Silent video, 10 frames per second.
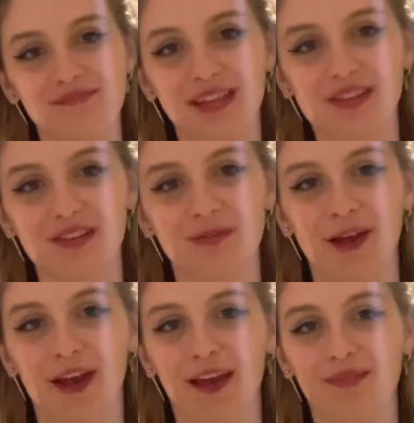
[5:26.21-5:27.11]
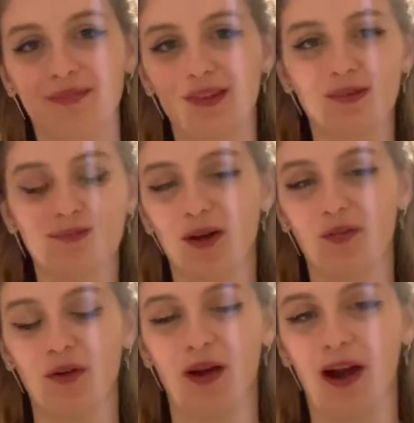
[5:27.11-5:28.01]
that's just me. It's part
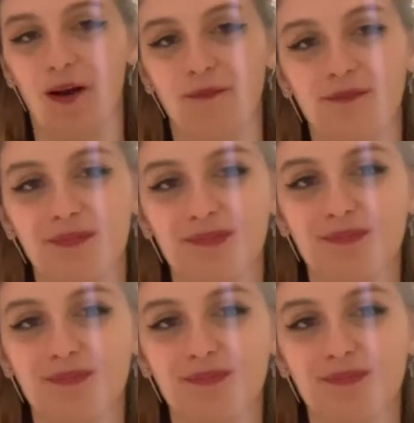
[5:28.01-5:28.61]
of who I am.